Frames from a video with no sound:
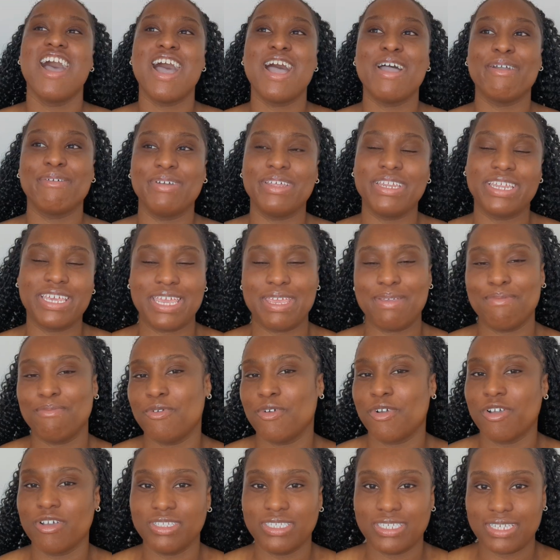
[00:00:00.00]
I'm going to keep
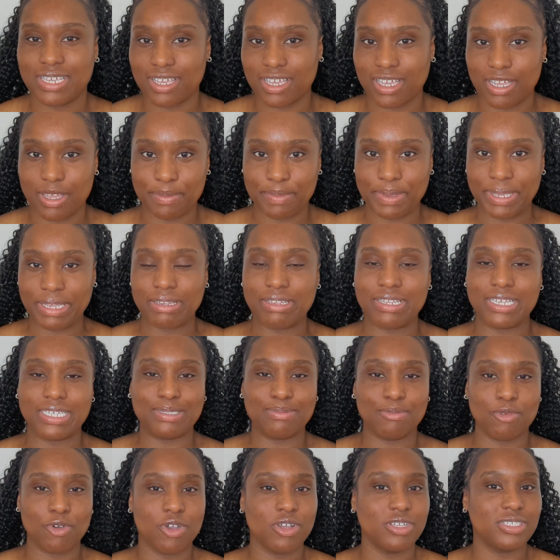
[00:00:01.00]
more content coming.
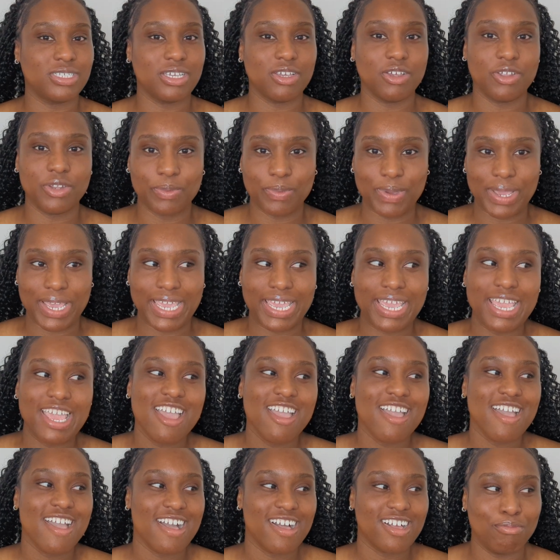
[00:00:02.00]
There's more content on the way,
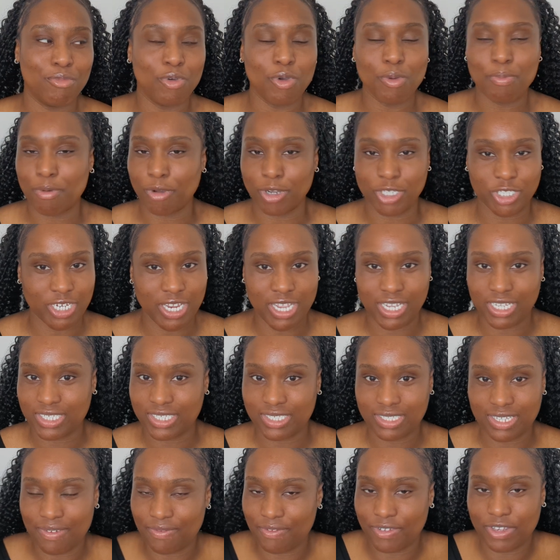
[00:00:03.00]
more
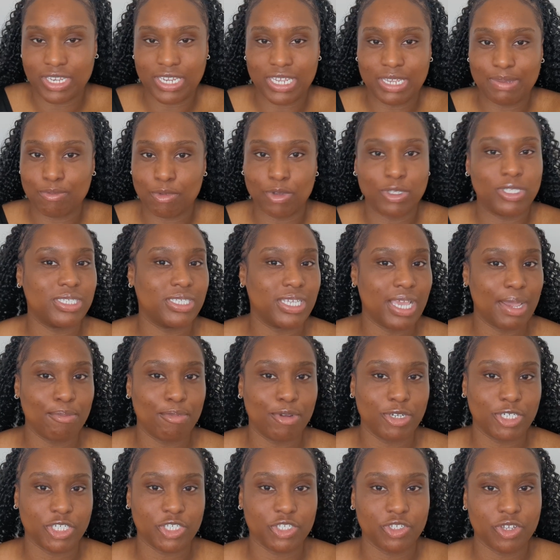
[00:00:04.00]
projects, definitely more design
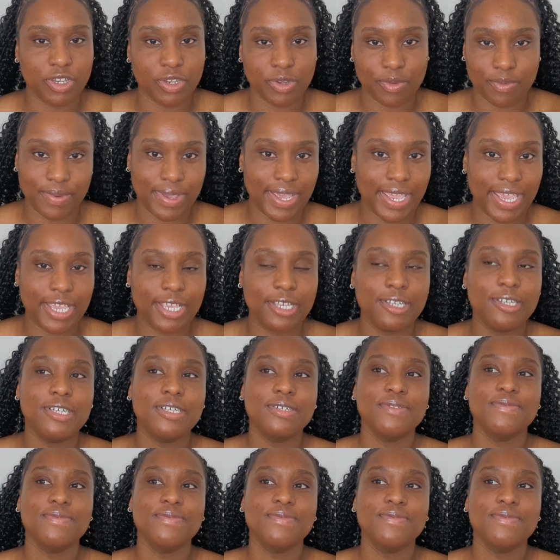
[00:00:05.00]
projects on the way.